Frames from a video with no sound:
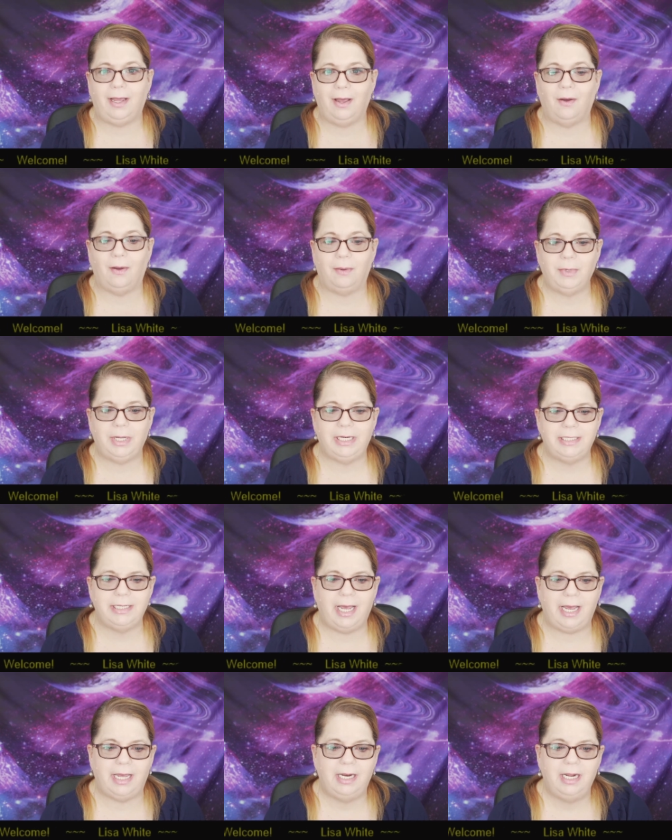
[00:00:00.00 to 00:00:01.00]
I'm going to
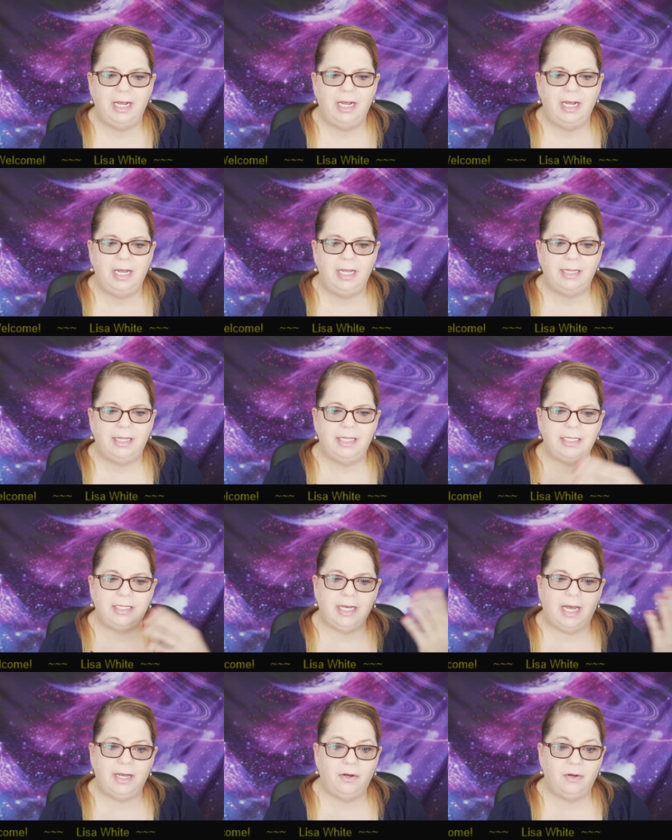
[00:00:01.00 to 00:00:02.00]
say it. This
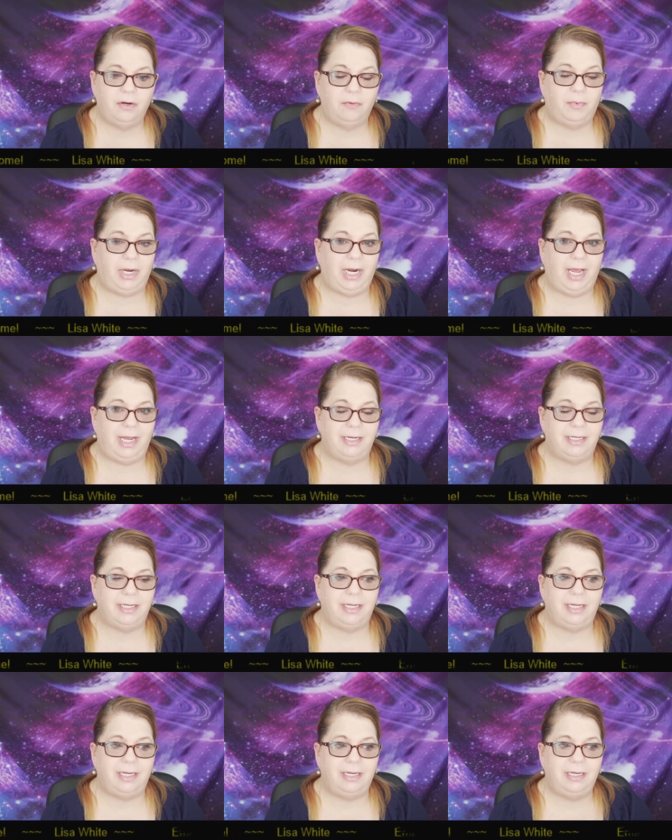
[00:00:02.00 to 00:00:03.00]
guy could have been
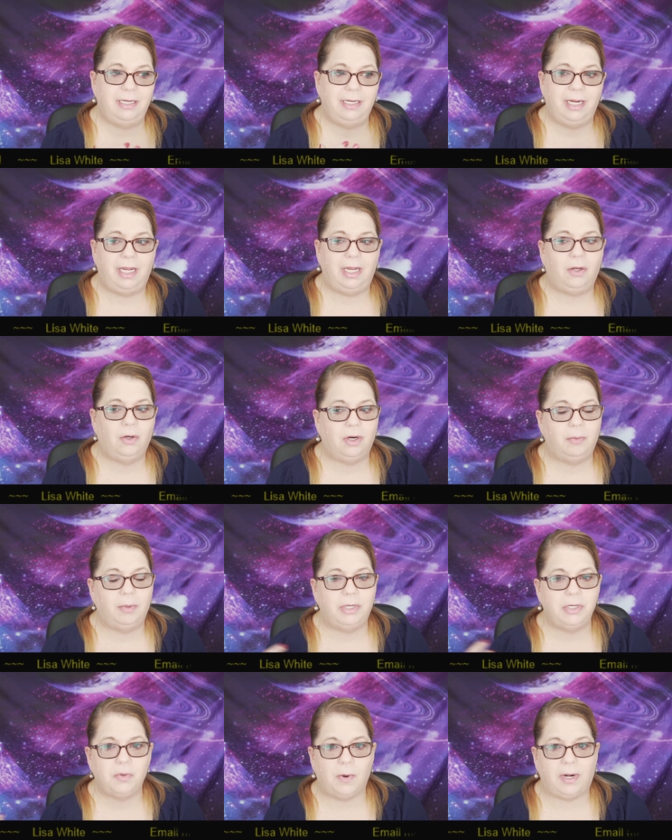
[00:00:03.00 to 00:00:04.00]
18. He could have
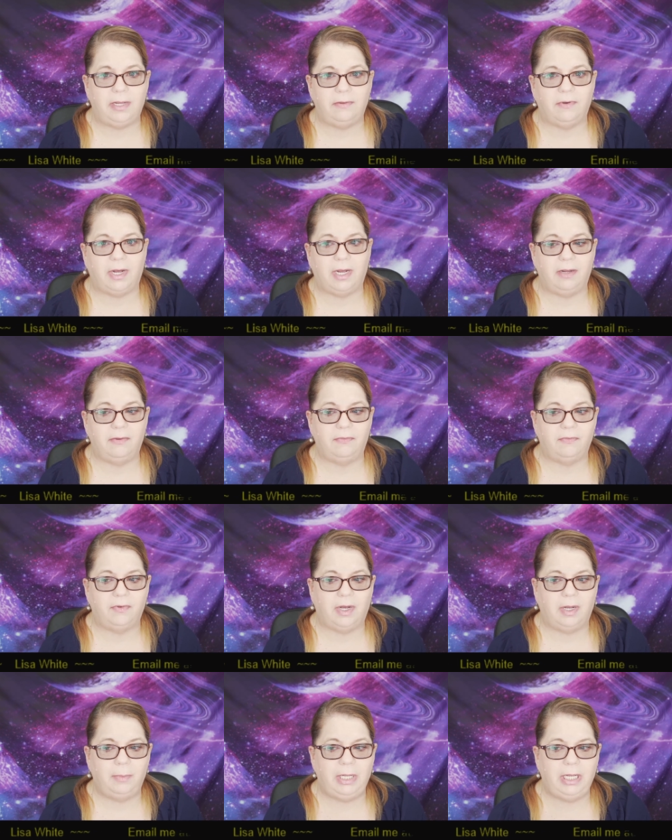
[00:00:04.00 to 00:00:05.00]
been 25.
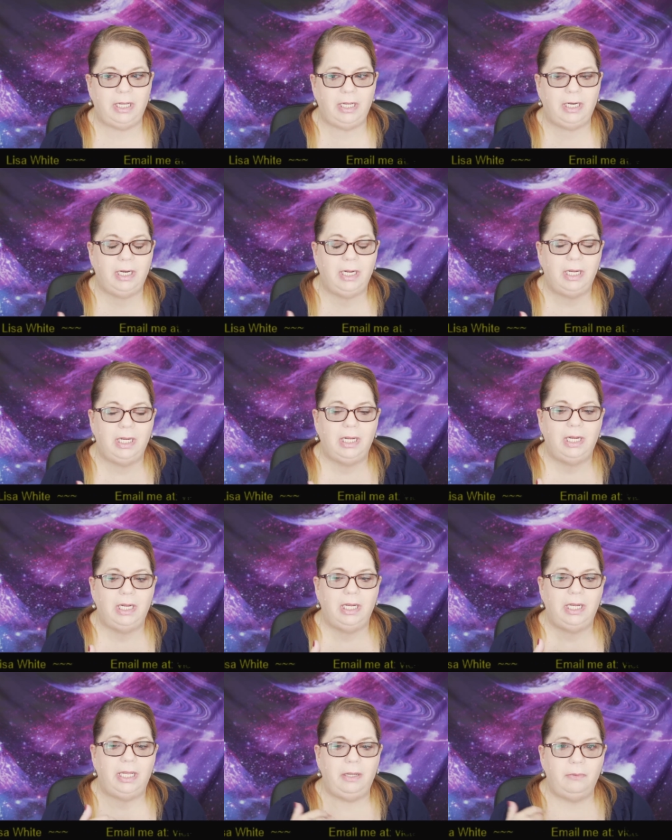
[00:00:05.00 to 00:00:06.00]
I mean,
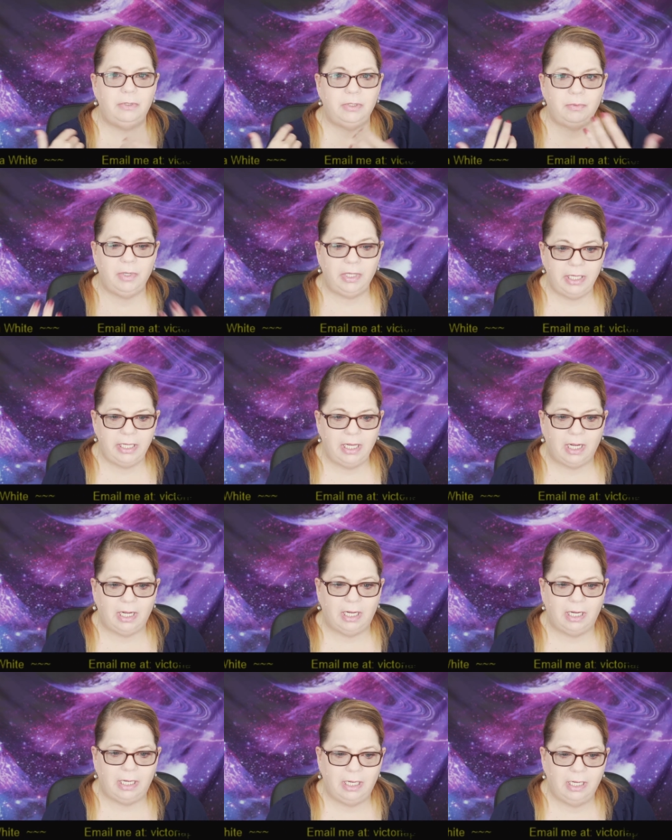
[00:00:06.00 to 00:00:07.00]
he was really
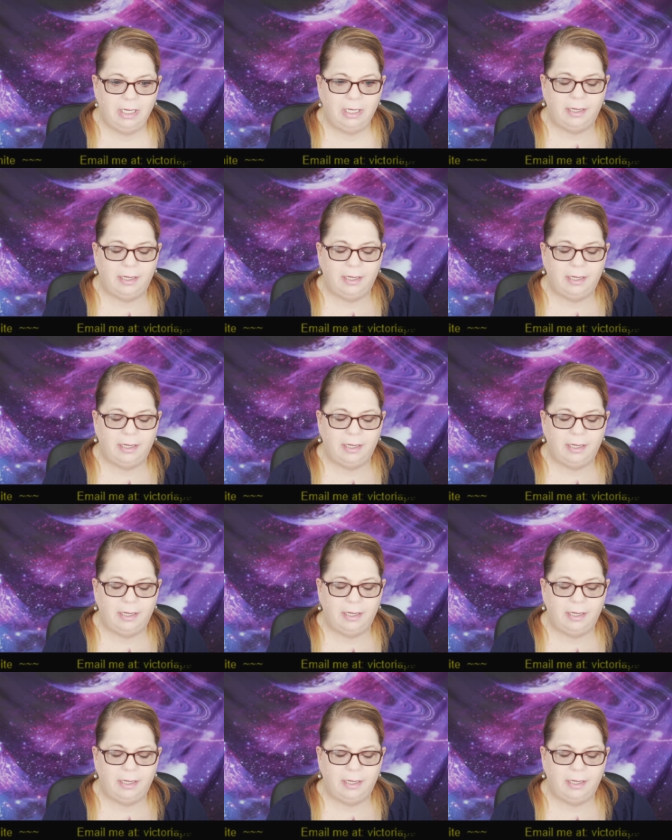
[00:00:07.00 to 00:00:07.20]
young.